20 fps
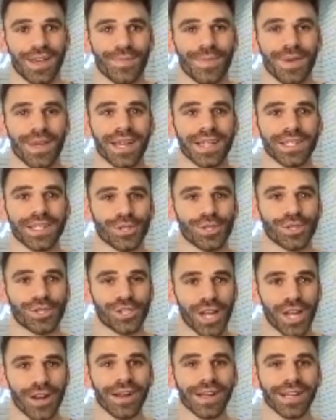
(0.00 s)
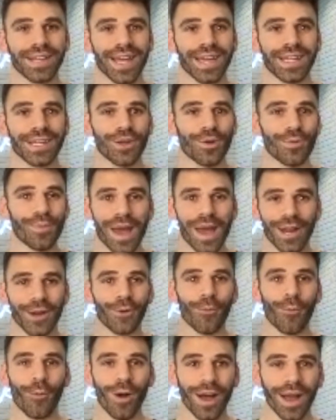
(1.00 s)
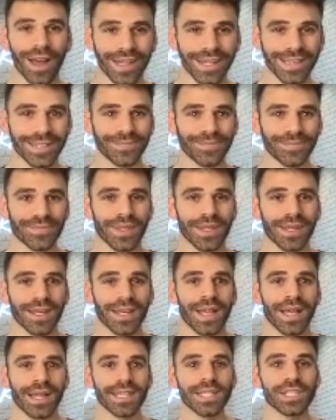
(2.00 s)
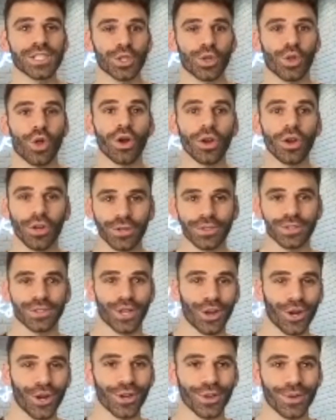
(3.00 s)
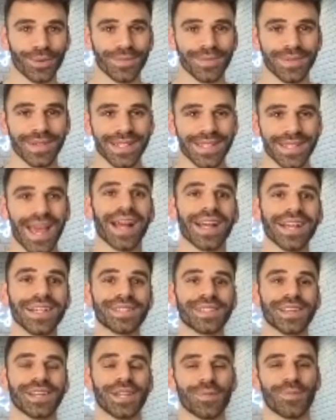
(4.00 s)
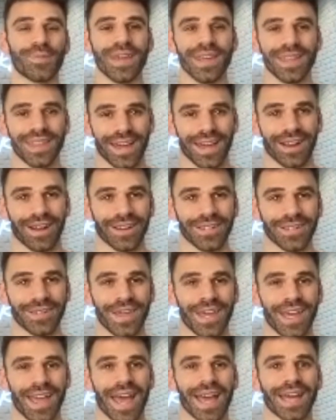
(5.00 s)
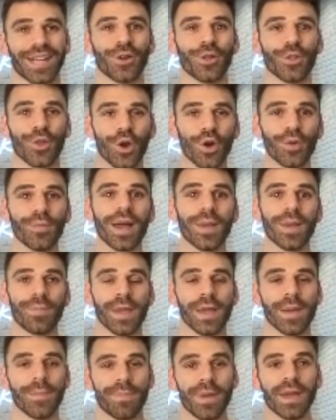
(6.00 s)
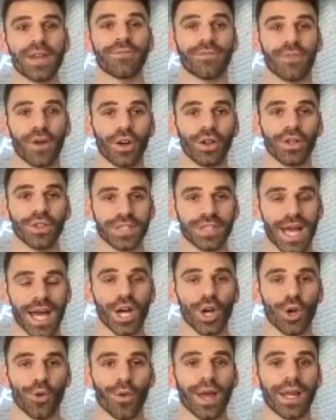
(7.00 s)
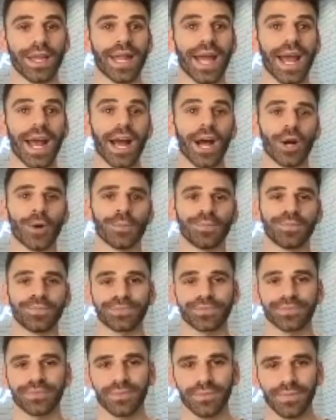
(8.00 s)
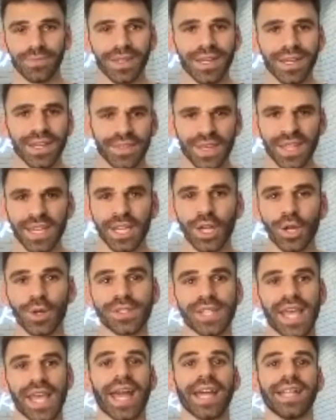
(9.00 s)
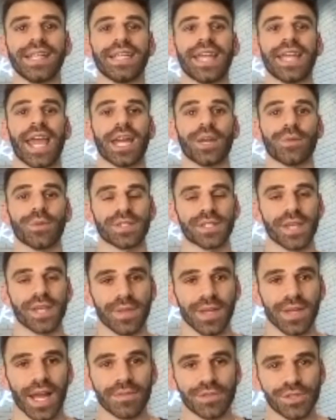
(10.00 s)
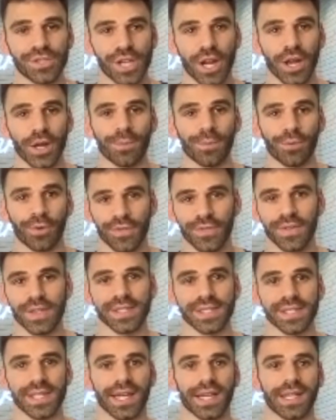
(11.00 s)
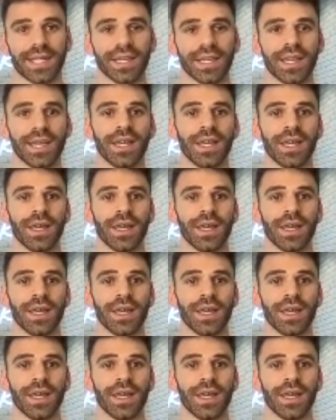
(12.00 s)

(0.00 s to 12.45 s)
because you're sharing that no matter what, at least longer term, tech is going to be there. And although it might be a bit volatile right now, I think it goes hand in hand with something I've shared previously on